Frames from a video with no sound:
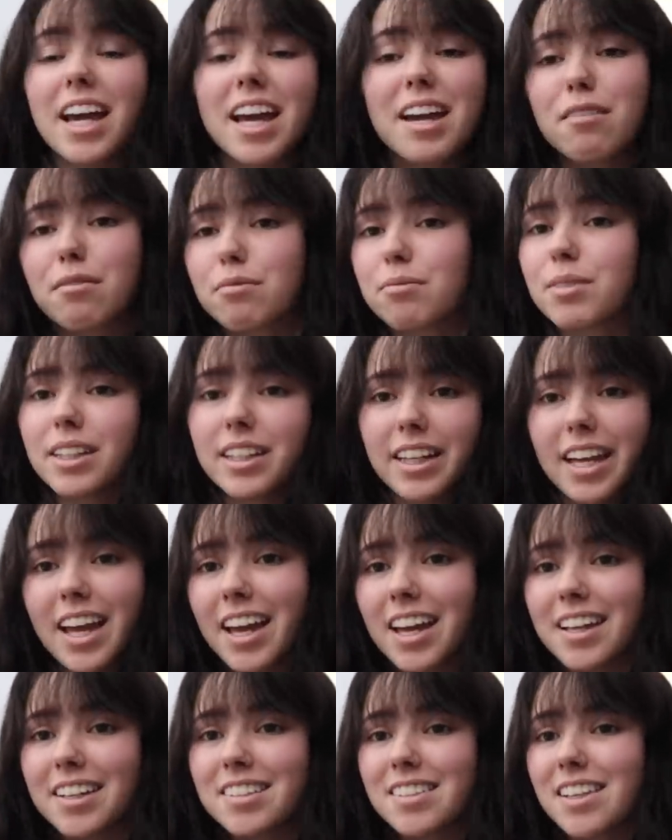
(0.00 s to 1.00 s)
It really
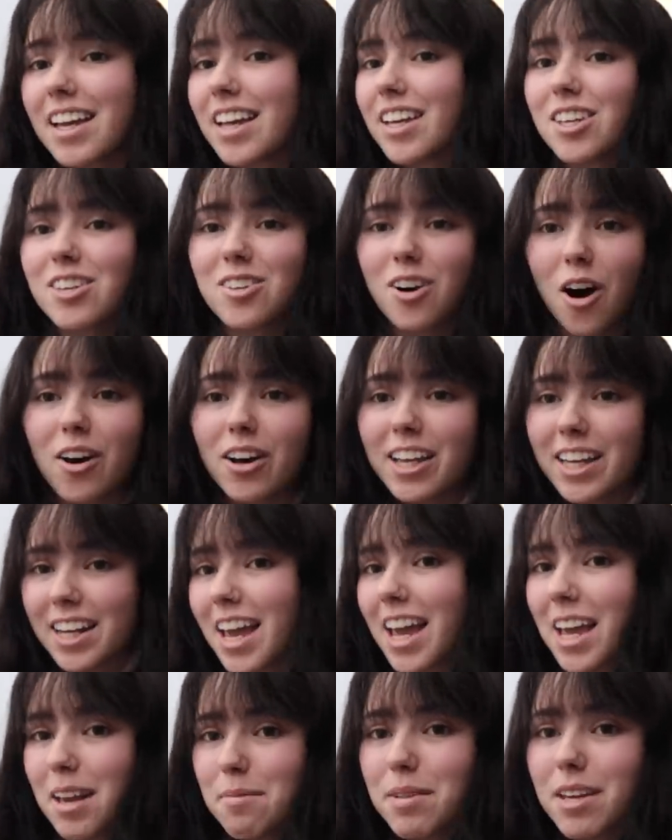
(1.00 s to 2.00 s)
is. Like, y'all can
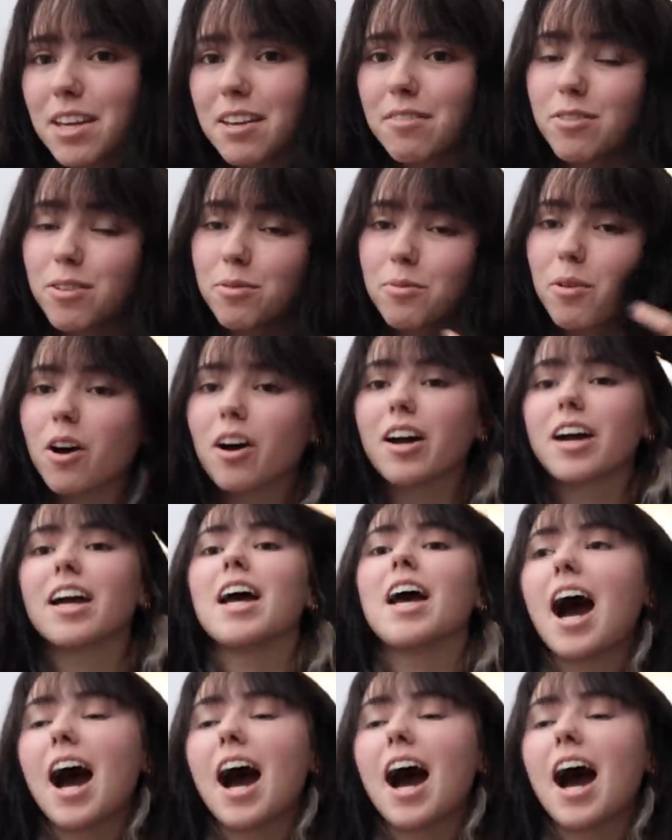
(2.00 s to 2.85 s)
hate me if you want.